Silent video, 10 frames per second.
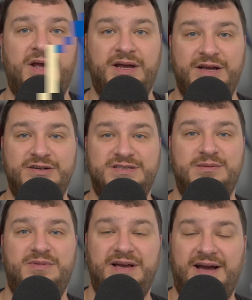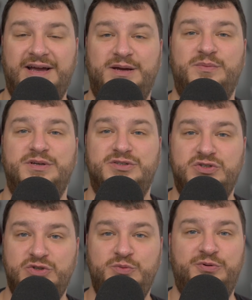Here's something I am
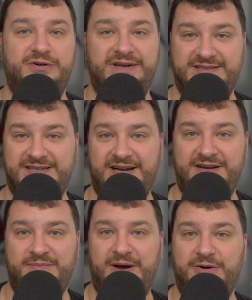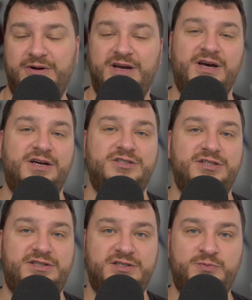super excited about.
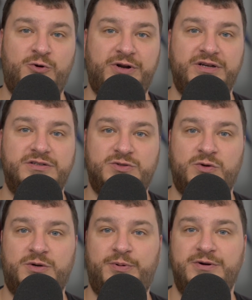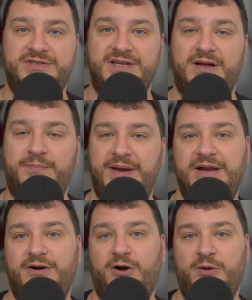Just this morning, Sorg posted a
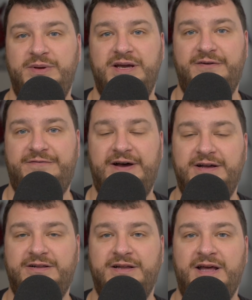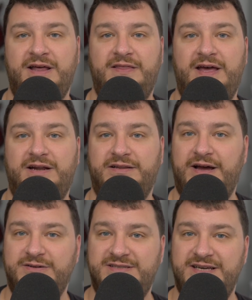beta RBF file that
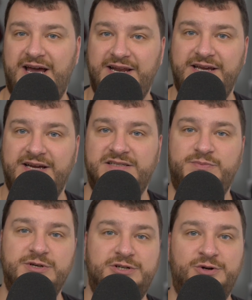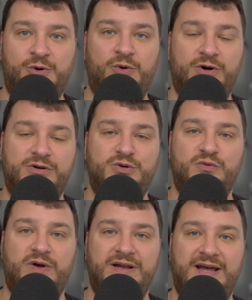allows the NES MiSTer core to
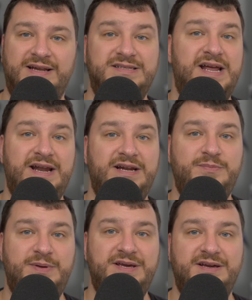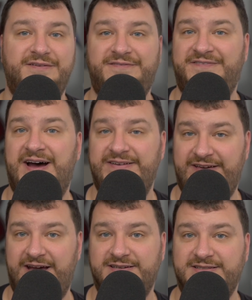run at 1080p
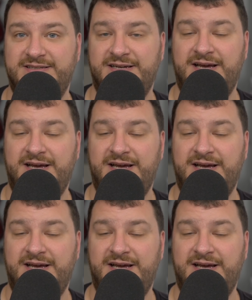5x.